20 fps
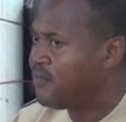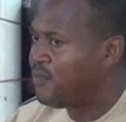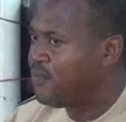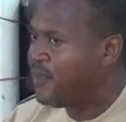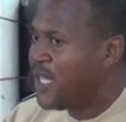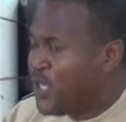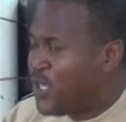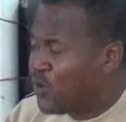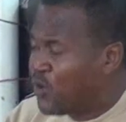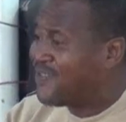
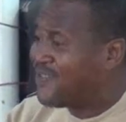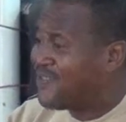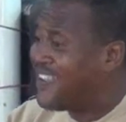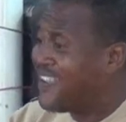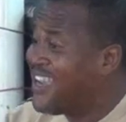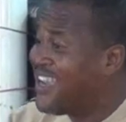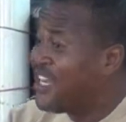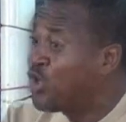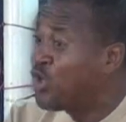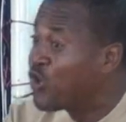You think
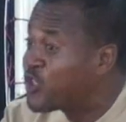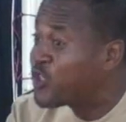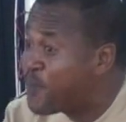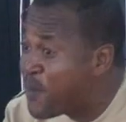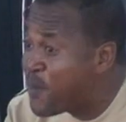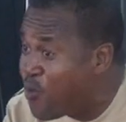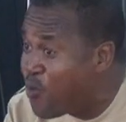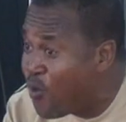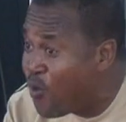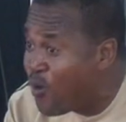those
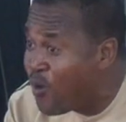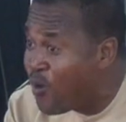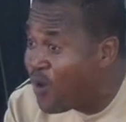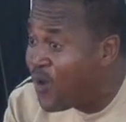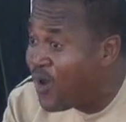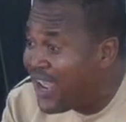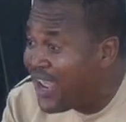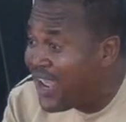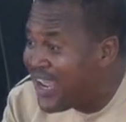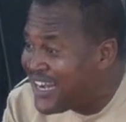people
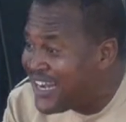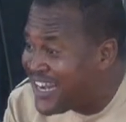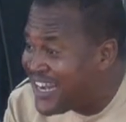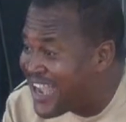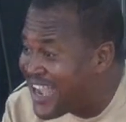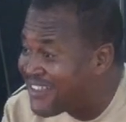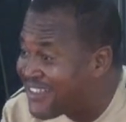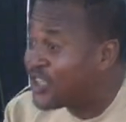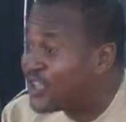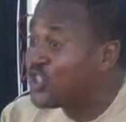that
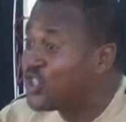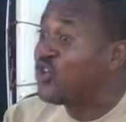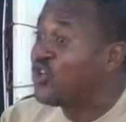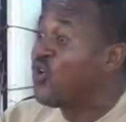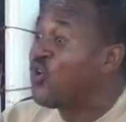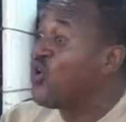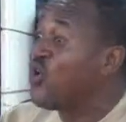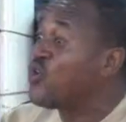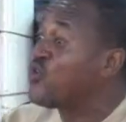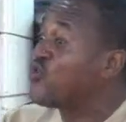go
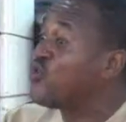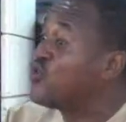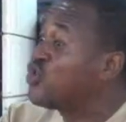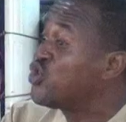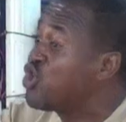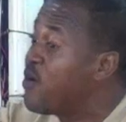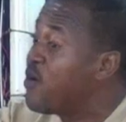to jump to